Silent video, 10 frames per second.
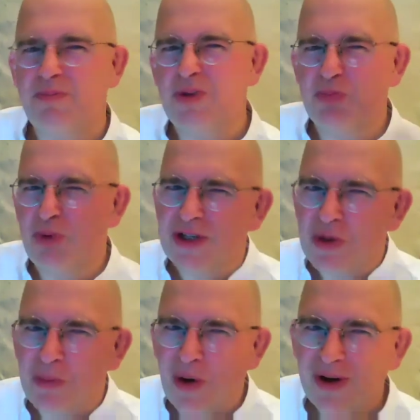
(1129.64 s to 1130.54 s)
print
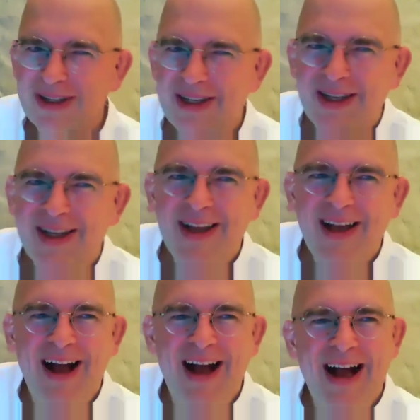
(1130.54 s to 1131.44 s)
some more.
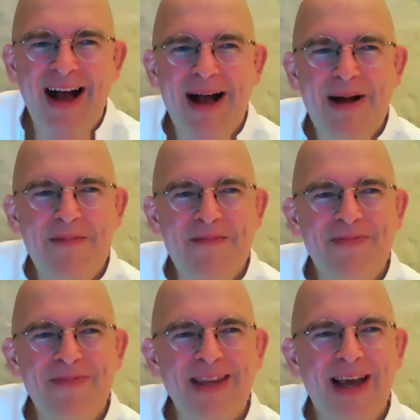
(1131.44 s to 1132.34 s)

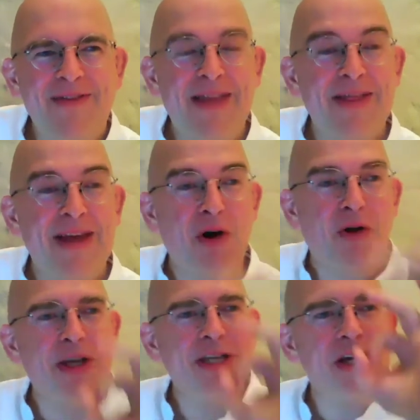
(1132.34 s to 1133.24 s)
And then they've
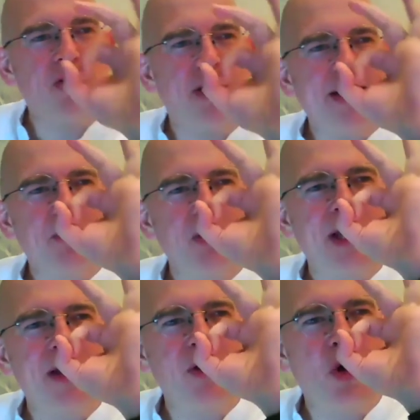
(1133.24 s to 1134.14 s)
got these incredible
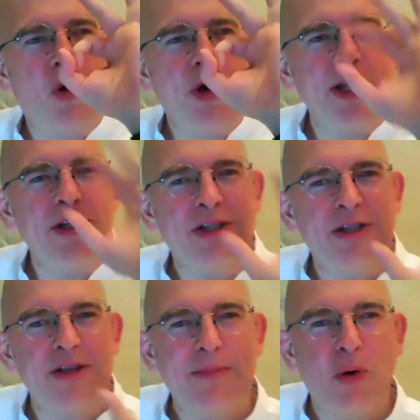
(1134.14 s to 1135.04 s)
little coins
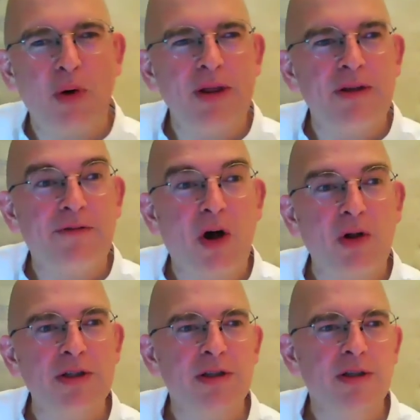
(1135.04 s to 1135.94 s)
that they put in the
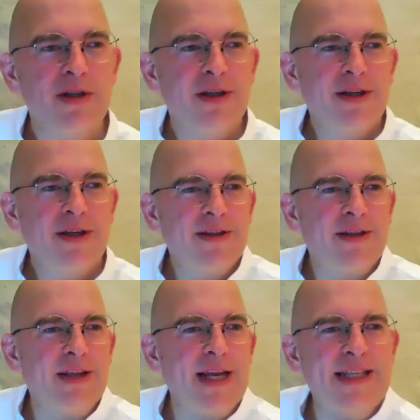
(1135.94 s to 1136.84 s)
vault
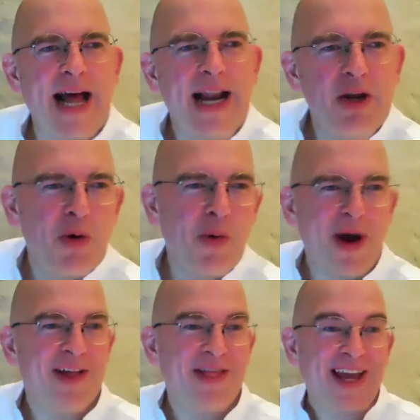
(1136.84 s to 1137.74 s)
that they tell you are
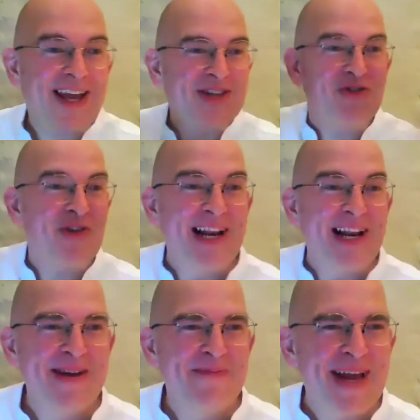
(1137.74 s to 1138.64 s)
worth like $1
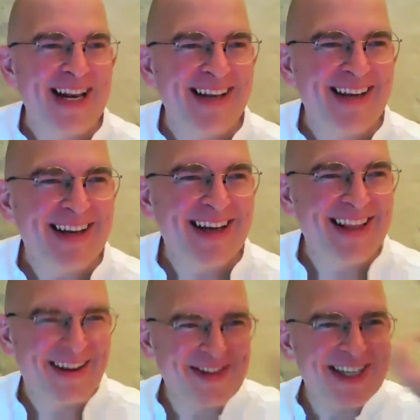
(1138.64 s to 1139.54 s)
trillion billion. And
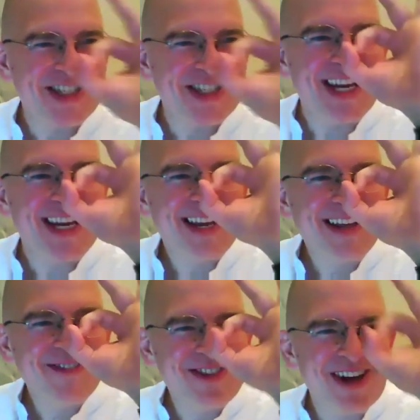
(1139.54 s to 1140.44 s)
they have the cheek
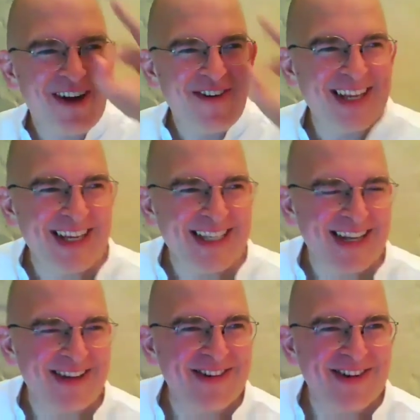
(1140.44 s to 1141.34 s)
showing you this
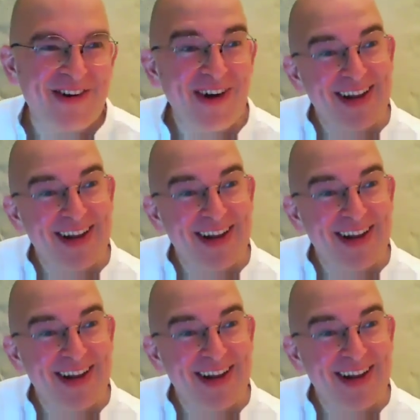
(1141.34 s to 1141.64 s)
little coin